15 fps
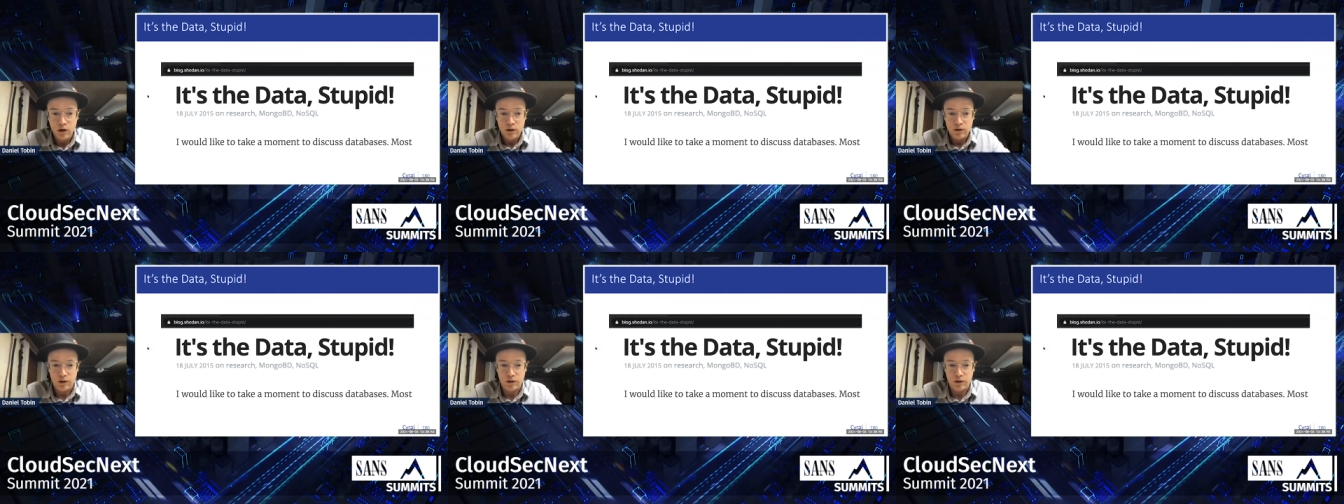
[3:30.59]

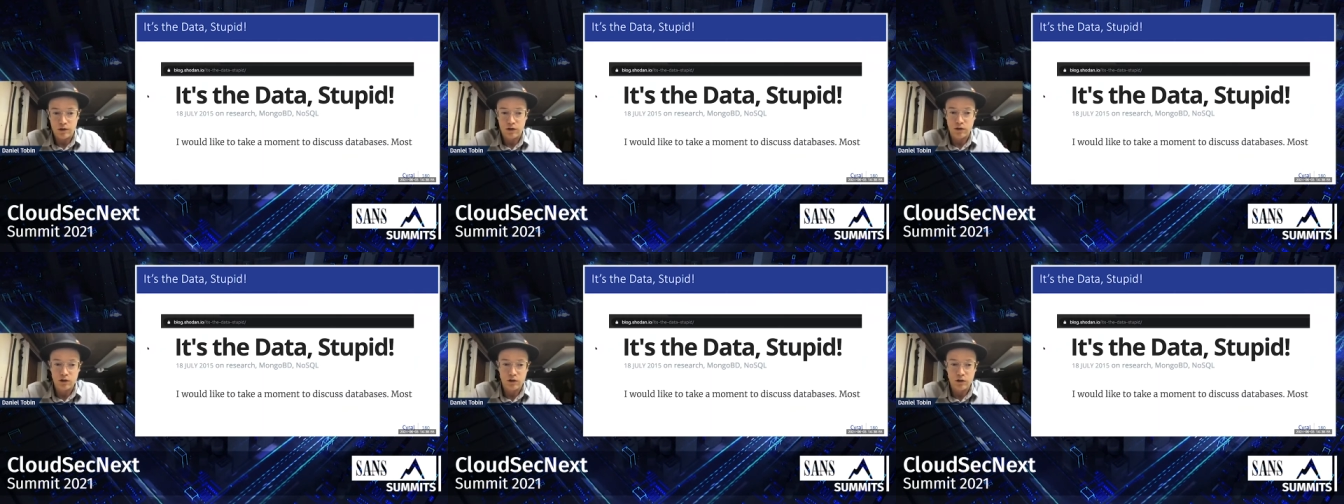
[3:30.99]
So I
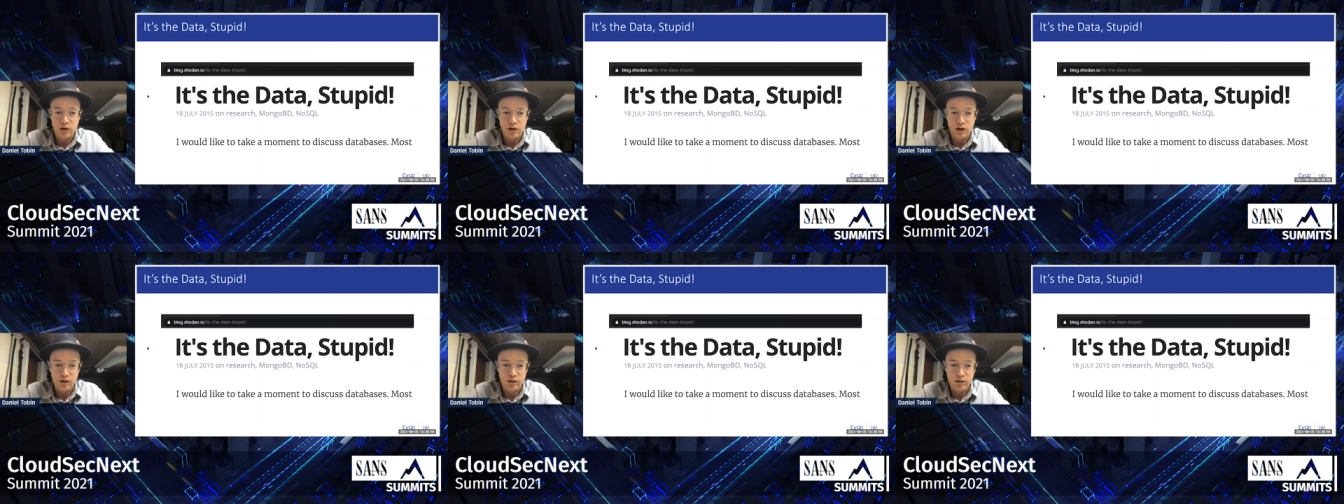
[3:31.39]
turned to
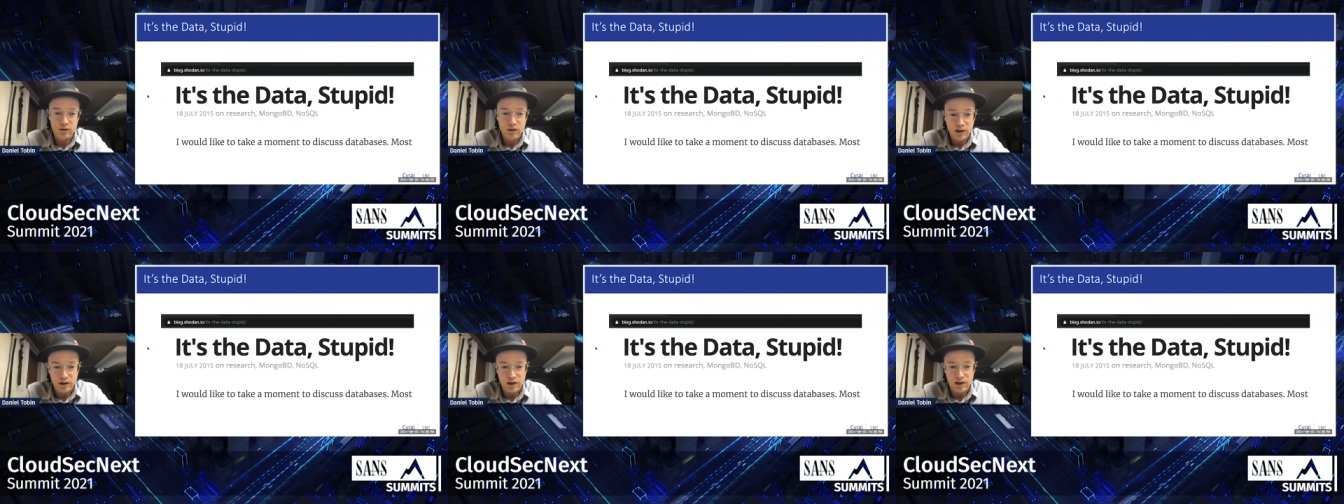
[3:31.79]
Shodan
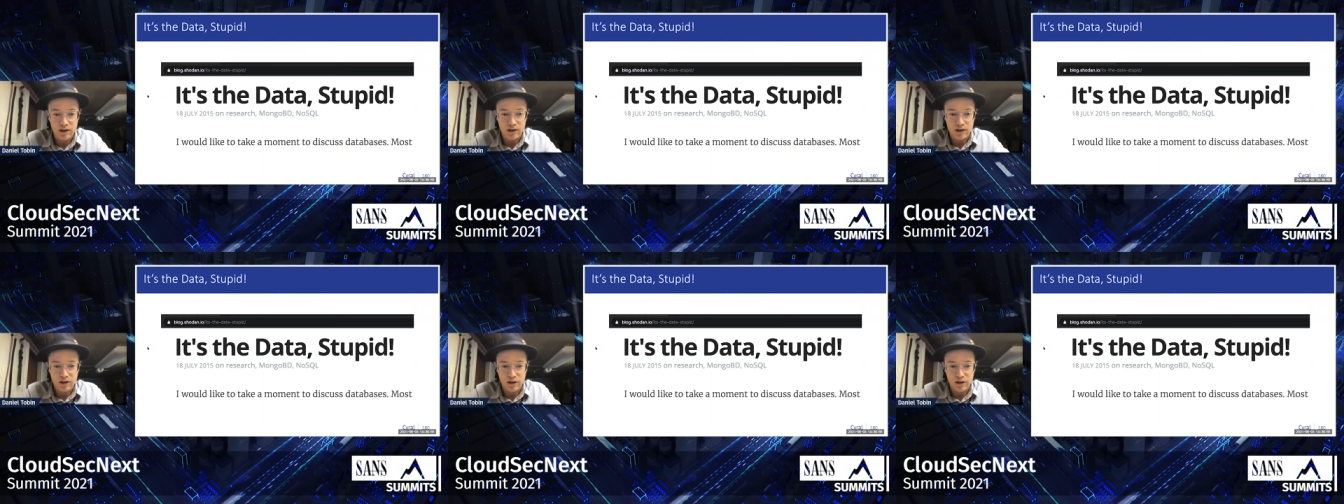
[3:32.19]
to get an
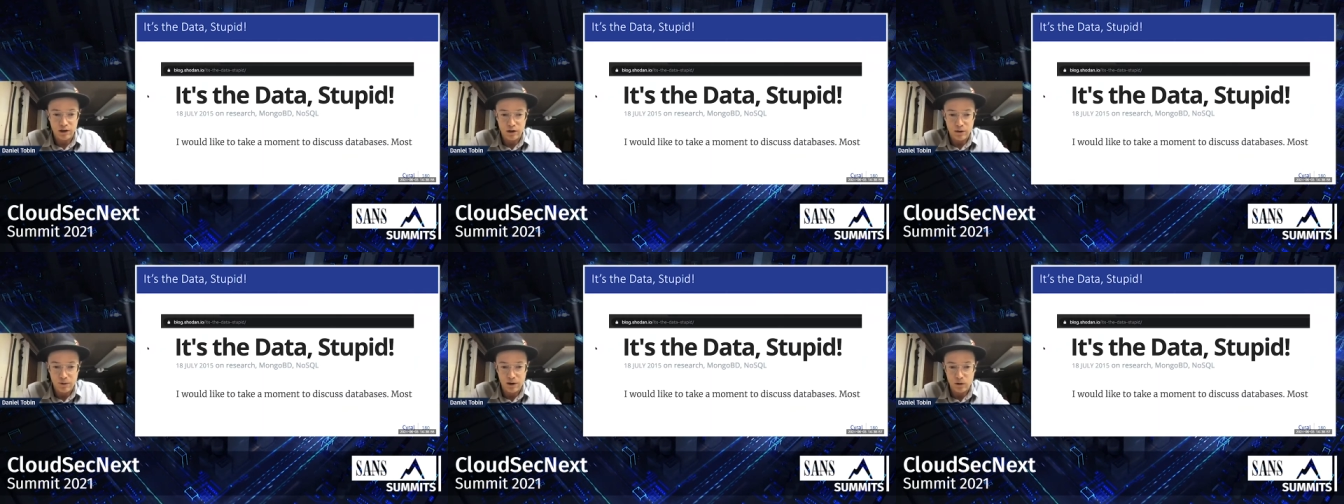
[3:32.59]

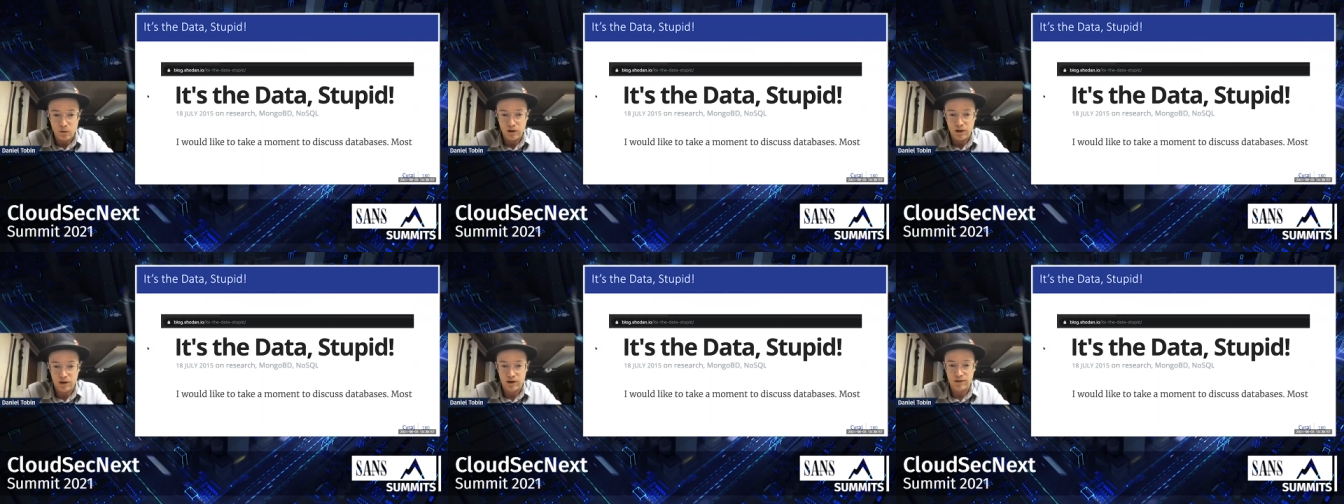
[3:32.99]
idea about
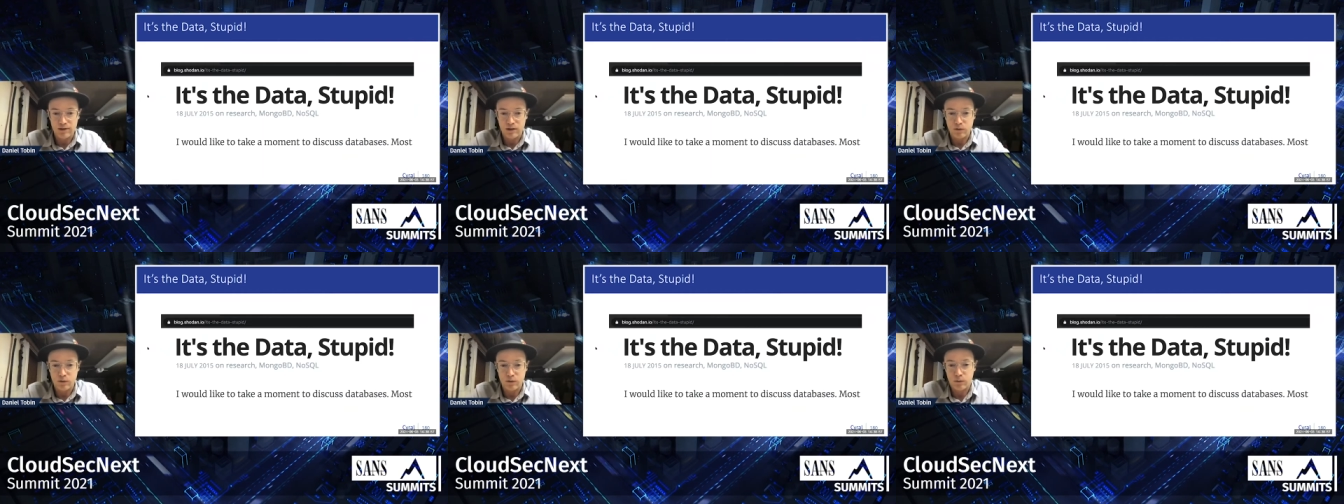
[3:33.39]
what they can
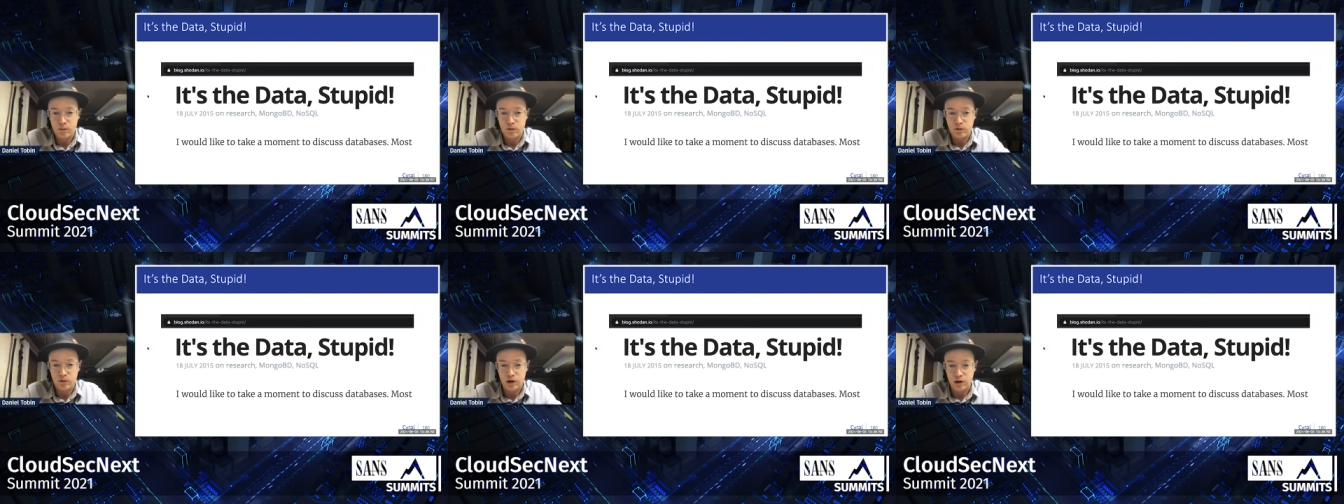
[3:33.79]
see with
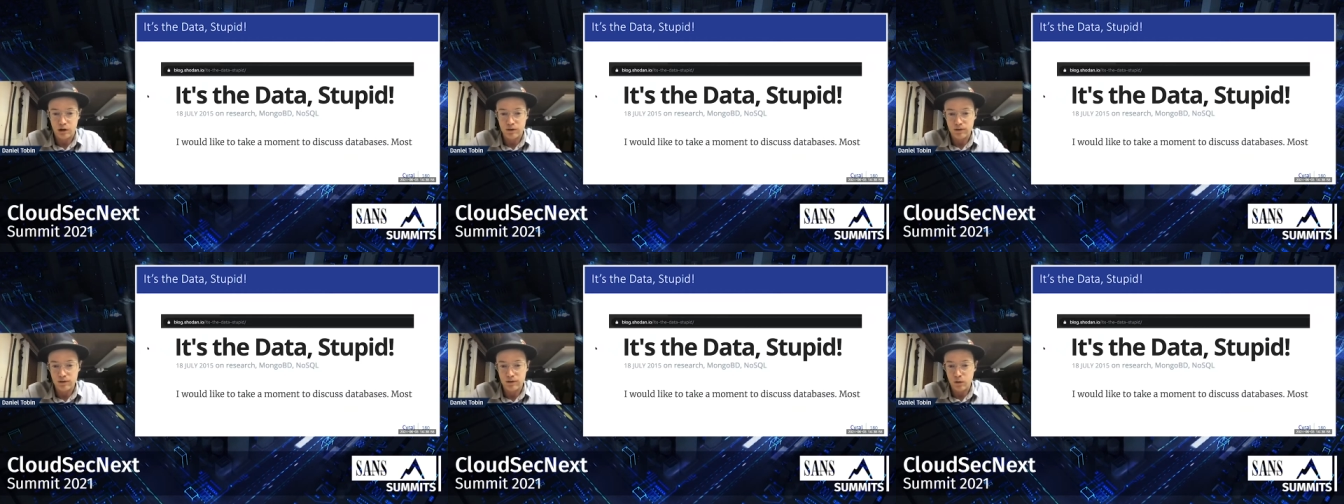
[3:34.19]

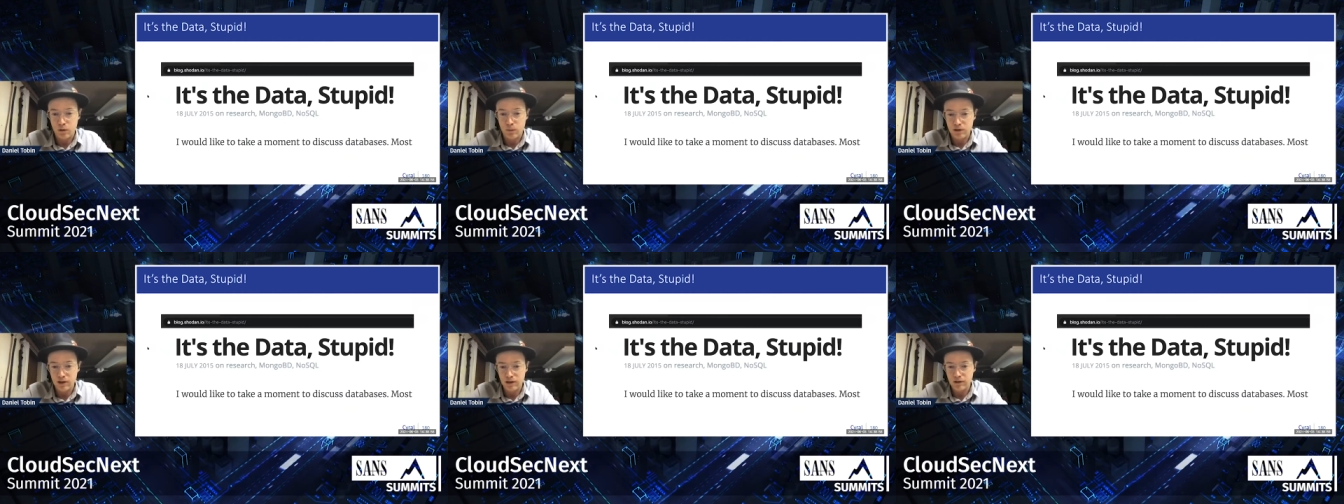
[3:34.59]
regards to
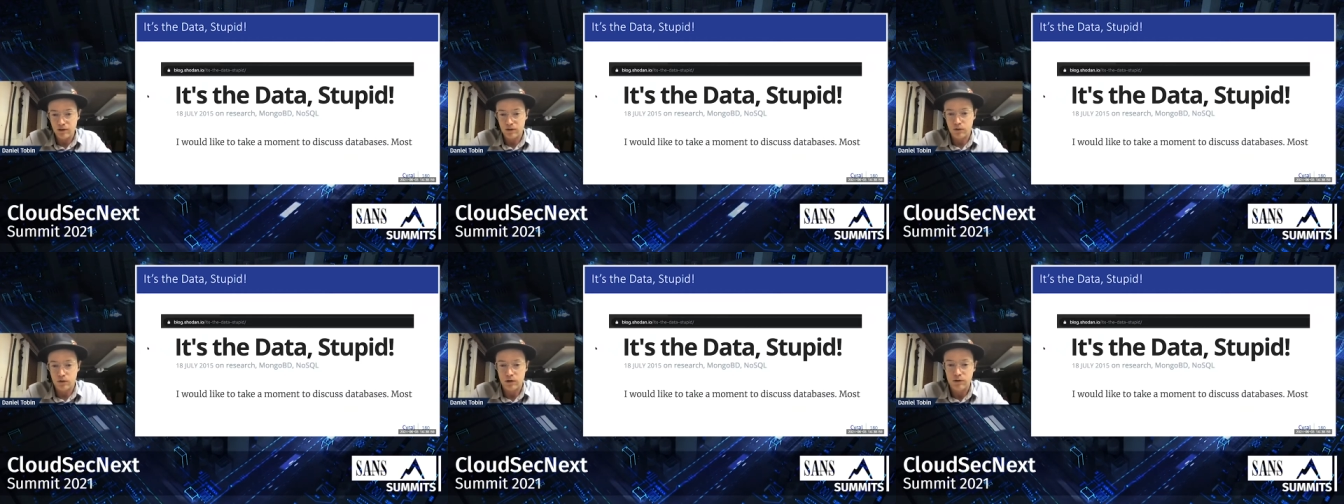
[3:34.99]
open data
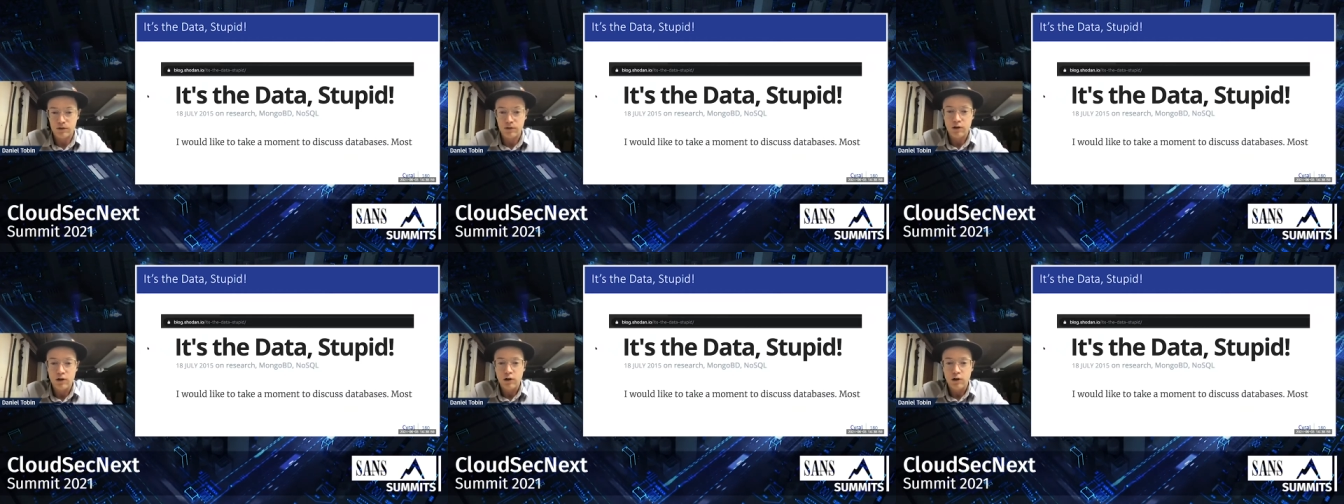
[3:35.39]
stores.